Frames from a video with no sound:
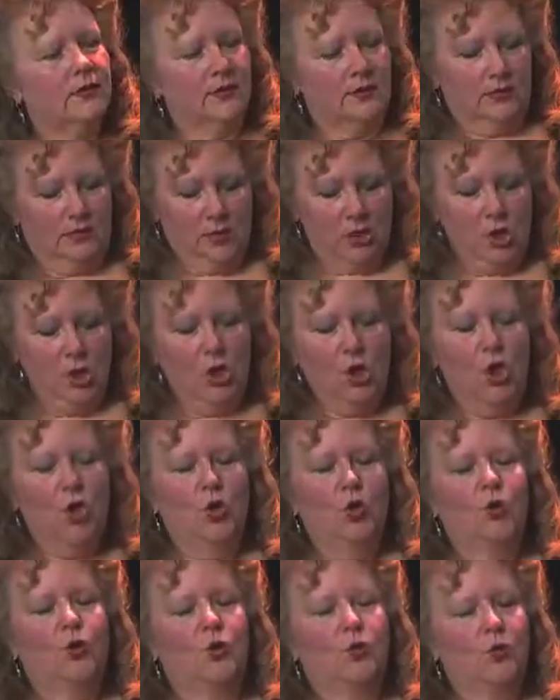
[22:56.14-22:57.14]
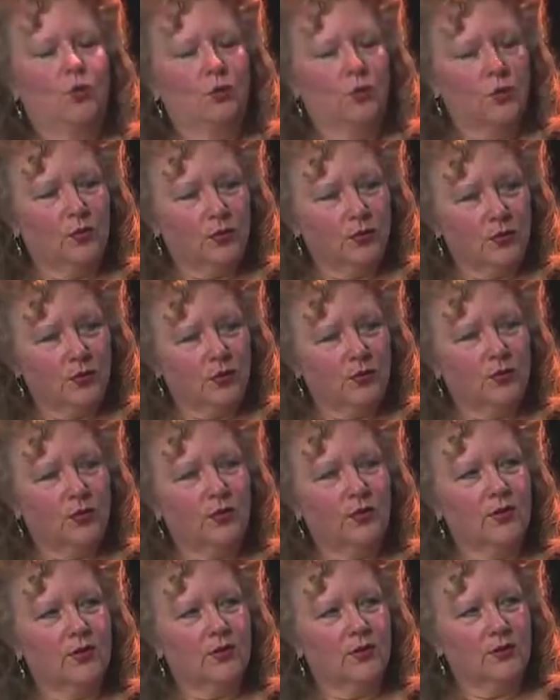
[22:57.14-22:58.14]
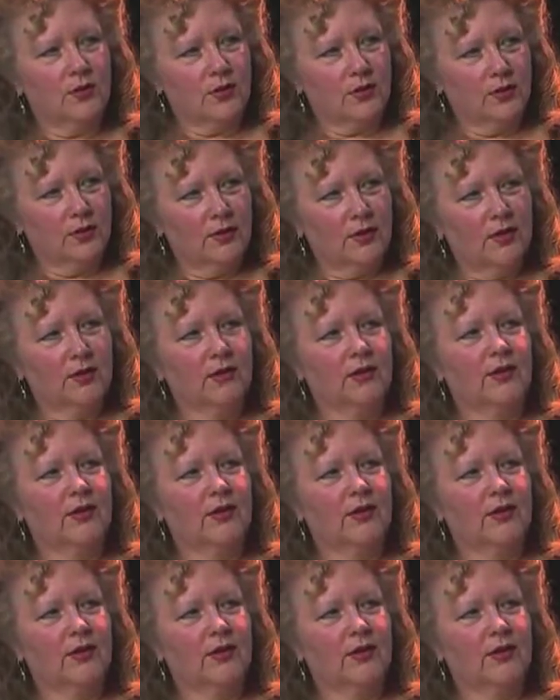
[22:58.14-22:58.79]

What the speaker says: information on products and